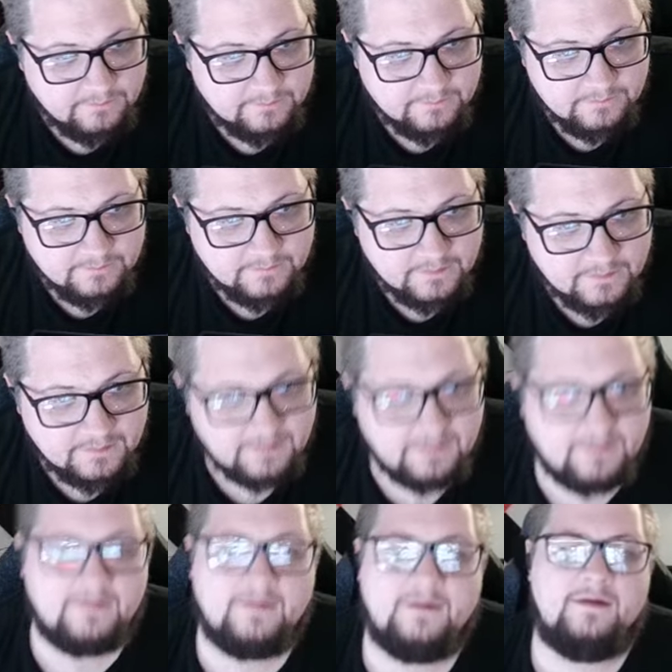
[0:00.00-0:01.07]

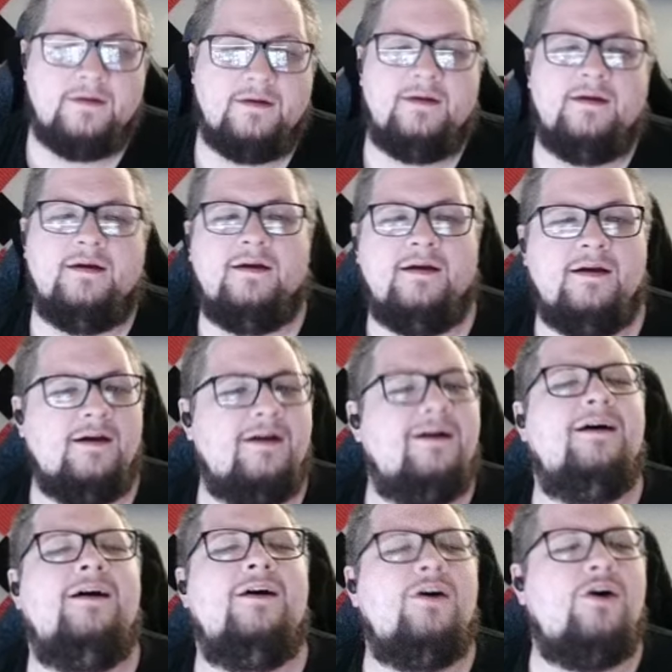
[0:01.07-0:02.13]
Boom!
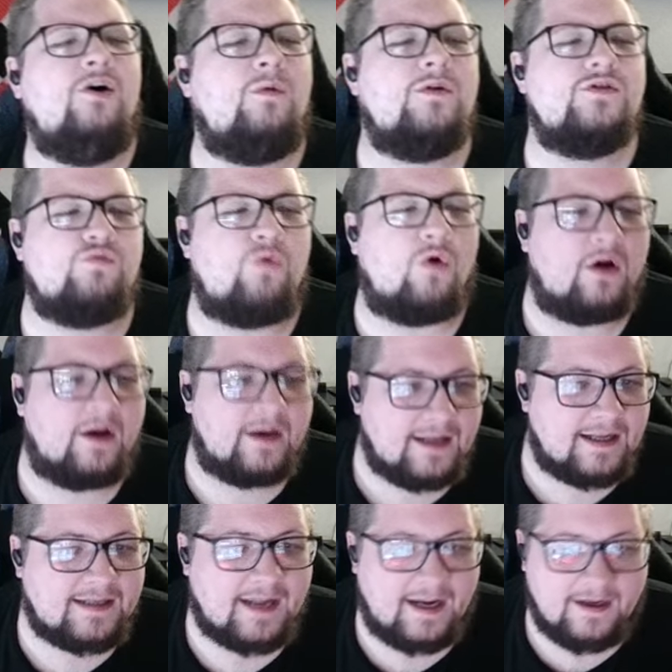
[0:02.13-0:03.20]
Who was worried?
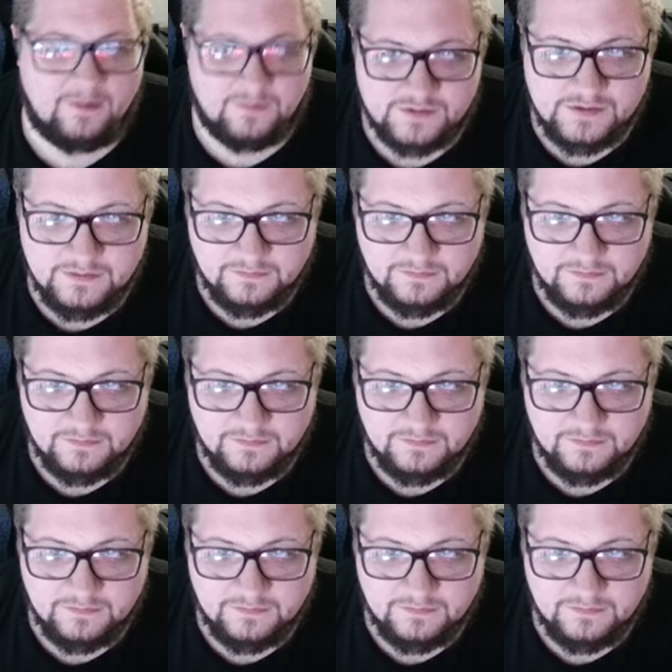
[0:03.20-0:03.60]
It K Os.